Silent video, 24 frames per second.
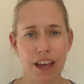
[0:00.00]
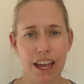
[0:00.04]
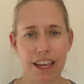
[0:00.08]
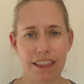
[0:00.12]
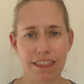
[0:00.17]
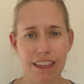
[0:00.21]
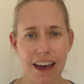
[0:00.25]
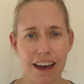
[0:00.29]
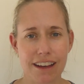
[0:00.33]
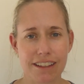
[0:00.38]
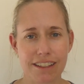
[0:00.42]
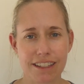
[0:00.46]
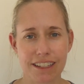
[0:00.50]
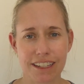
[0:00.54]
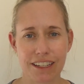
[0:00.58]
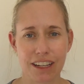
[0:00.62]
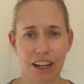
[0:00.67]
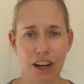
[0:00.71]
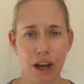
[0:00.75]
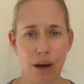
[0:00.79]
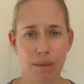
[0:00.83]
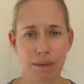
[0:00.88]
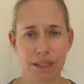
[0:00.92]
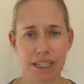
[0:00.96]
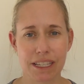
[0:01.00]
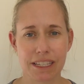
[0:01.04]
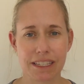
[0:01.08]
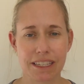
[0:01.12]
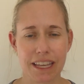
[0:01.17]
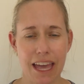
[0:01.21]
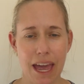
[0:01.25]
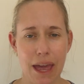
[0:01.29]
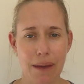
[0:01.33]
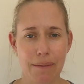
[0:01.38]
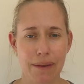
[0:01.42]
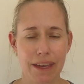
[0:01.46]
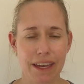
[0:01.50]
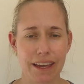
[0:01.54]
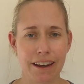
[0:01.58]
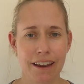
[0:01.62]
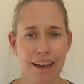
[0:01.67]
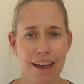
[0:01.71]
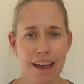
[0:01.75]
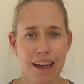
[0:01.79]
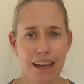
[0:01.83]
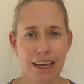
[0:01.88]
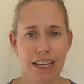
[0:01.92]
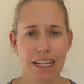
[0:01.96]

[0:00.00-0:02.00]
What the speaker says: 8,000 kilometers came in.